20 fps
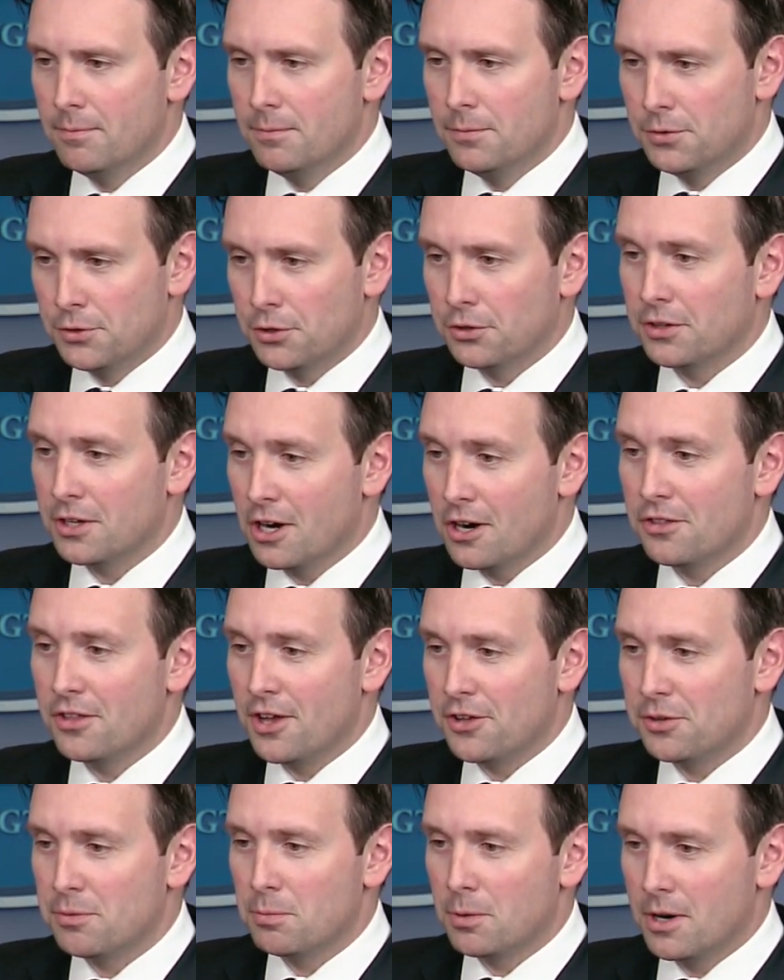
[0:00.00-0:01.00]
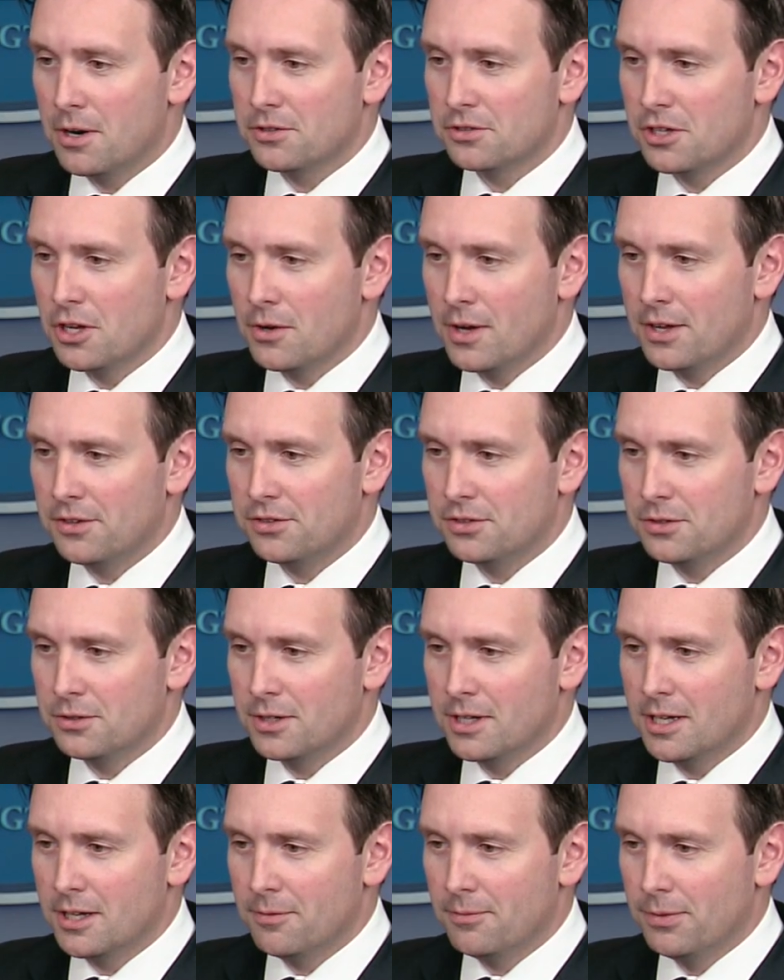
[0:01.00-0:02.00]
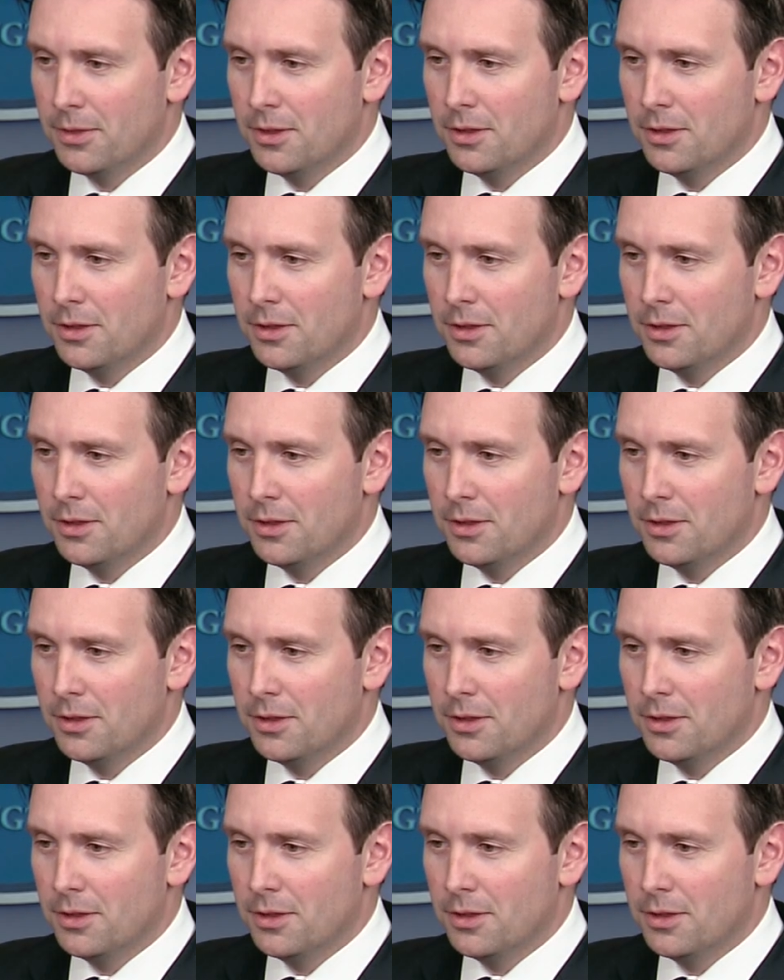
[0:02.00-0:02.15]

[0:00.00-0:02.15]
certainly our thoughts and prayers go out to